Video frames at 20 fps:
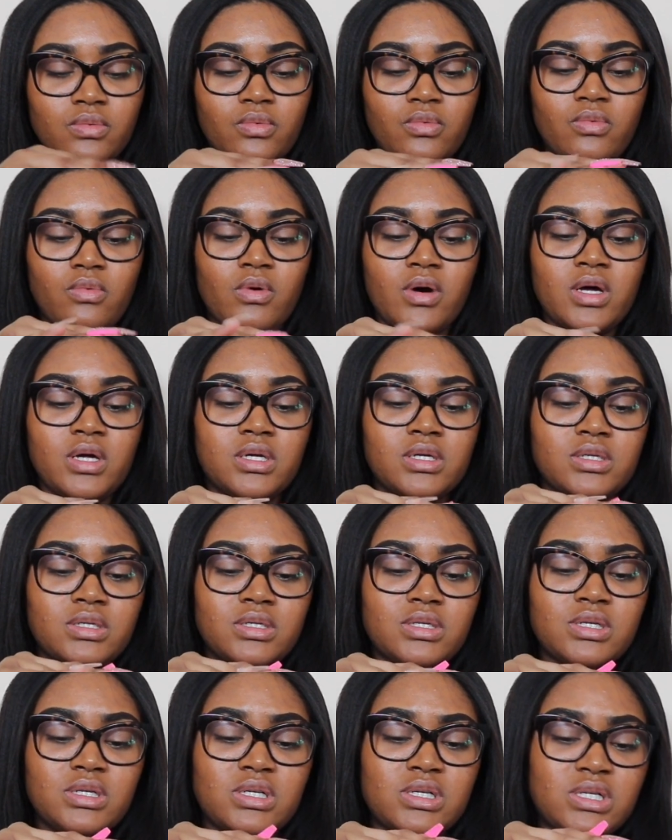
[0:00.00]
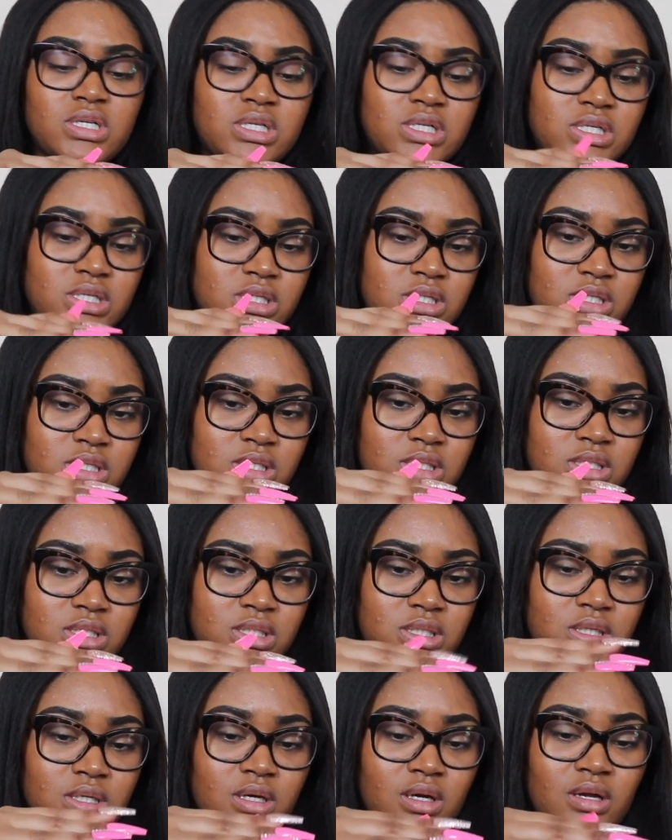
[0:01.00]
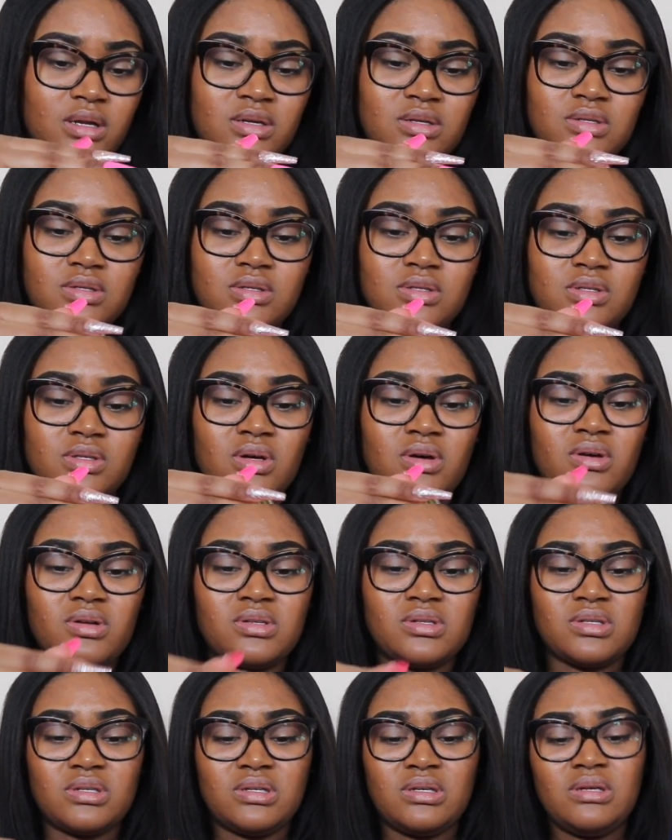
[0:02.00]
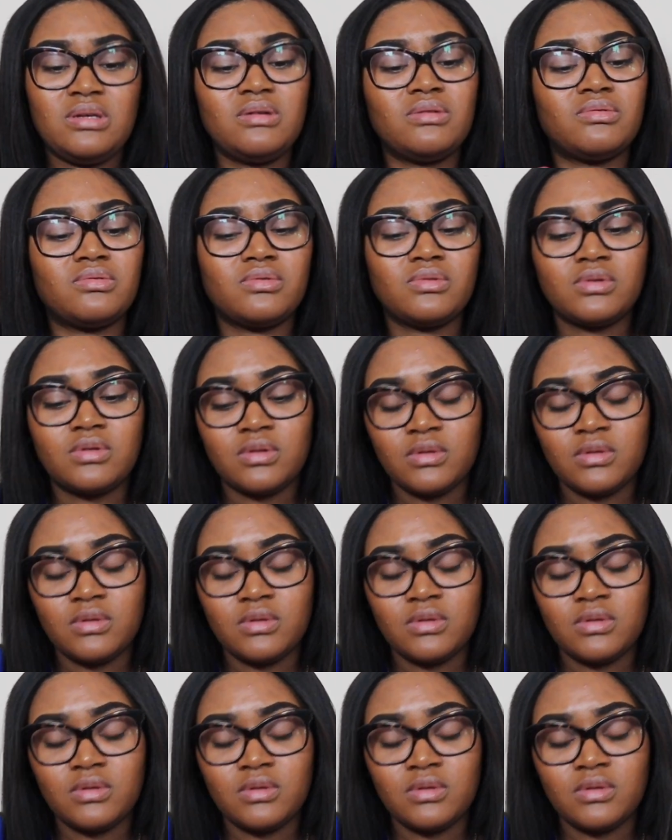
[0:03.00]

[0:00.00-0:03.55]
what kind of sauce. Ew.